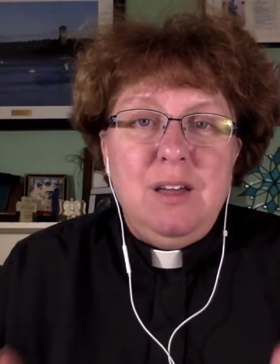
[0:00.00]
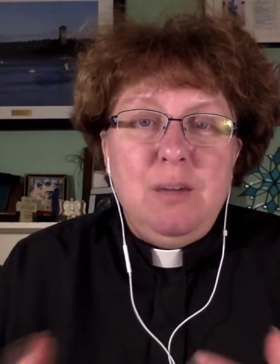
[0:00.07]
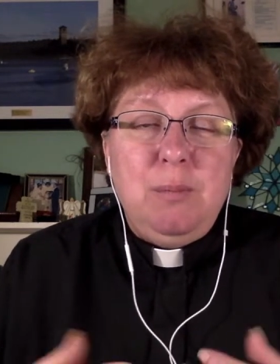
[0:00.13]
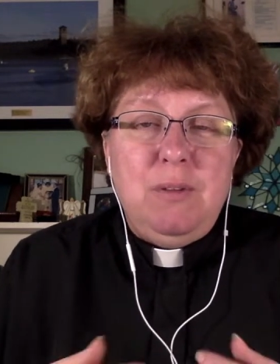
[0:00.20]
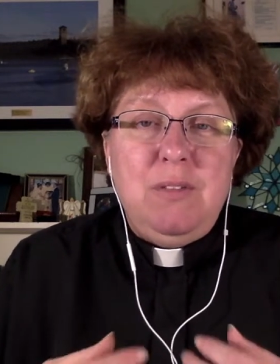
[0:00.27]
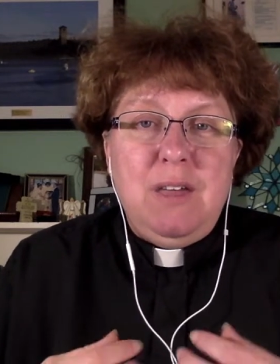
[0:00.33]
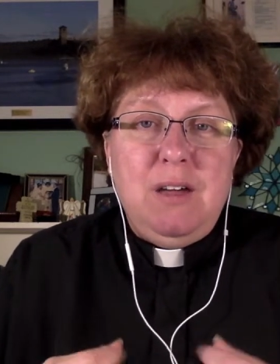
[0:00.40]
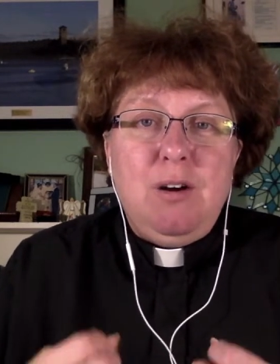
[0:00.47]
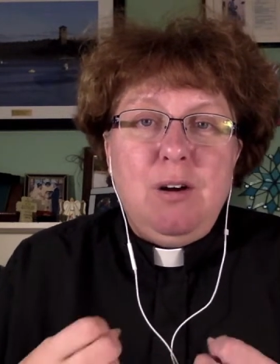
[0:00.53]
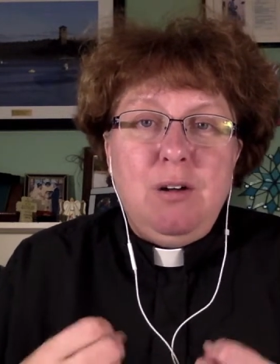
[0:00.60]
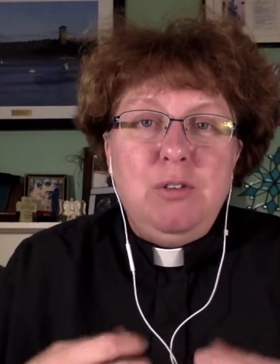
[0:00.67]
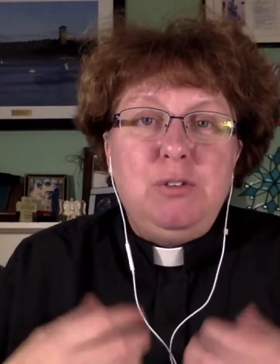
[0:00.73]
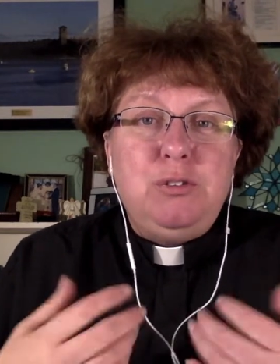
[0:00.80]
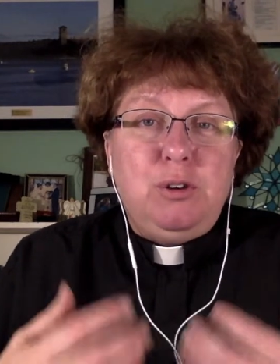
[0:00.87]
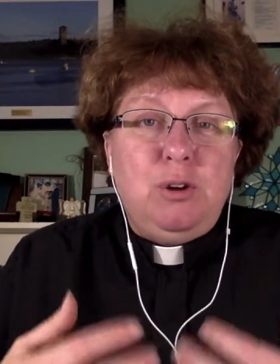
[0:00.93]
but they are
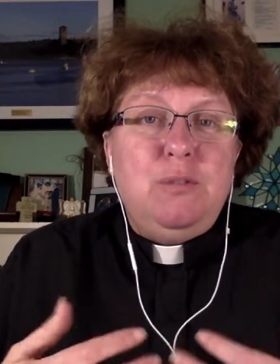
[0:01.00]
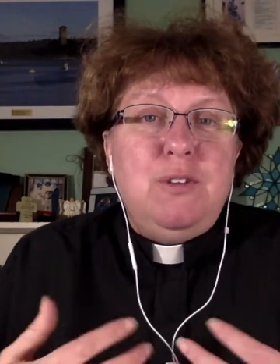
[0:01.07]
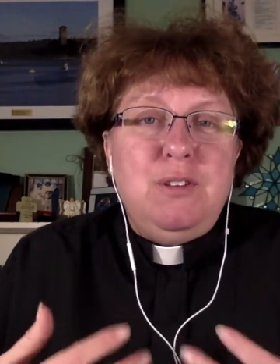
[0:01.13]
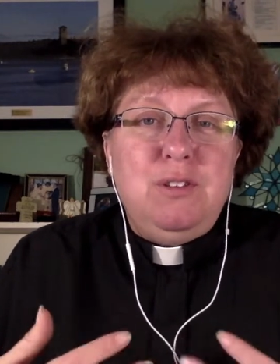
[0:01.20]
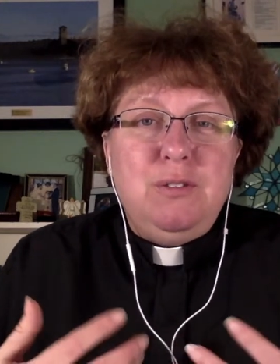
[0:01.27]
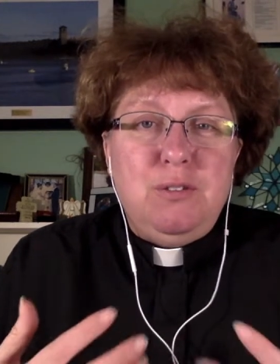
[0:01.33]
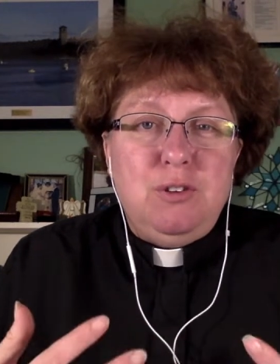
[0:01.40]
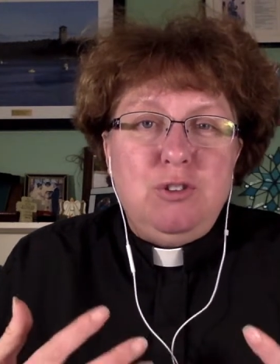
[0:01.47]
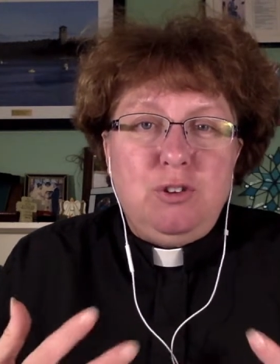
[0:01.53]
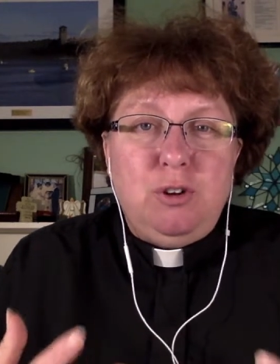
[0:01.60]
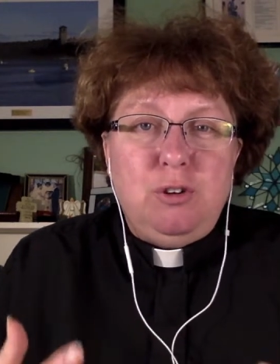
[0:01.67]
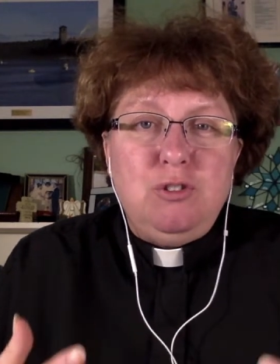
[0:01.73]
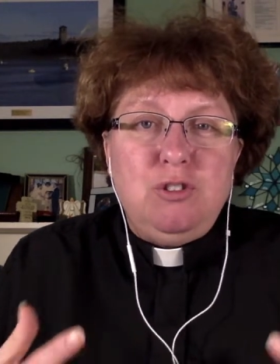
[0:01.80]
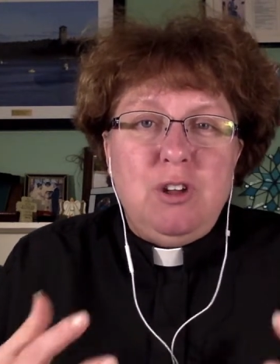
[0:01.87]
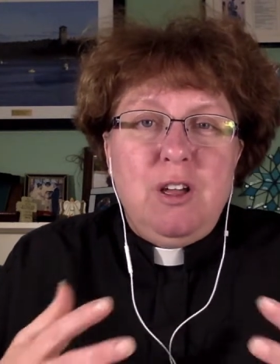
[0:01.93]
the servants of the
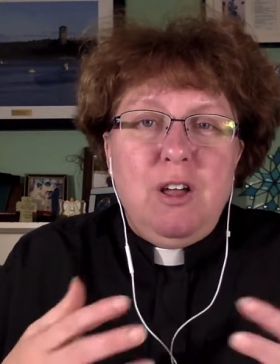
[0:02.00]
church.